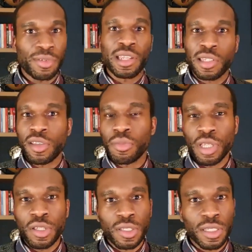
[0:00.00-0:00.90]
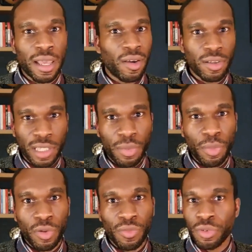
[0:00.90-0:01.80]
sentient beings that are
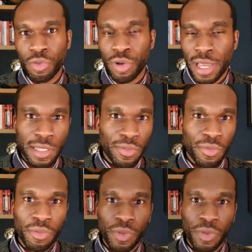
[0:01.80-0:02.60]
capable of creative